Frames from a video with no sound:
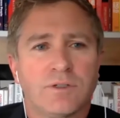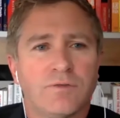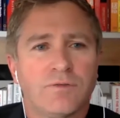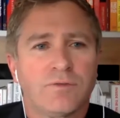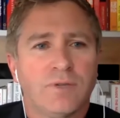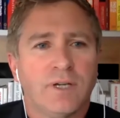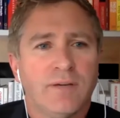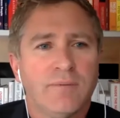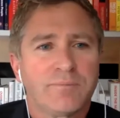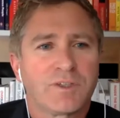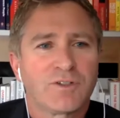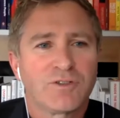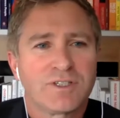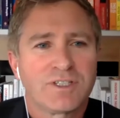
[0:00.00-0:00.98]

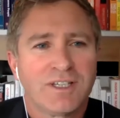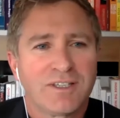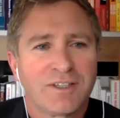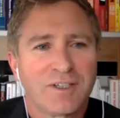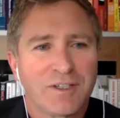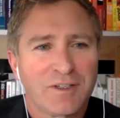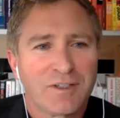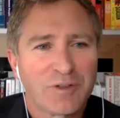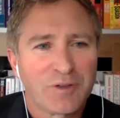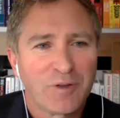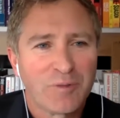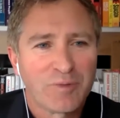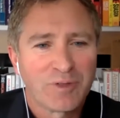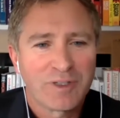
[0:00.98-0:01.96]
of critique the
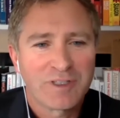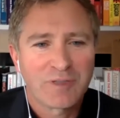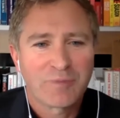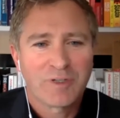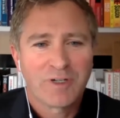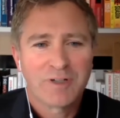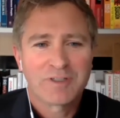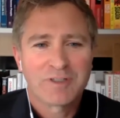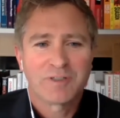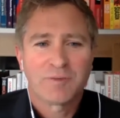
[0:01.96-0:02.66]
Grand Prix approach.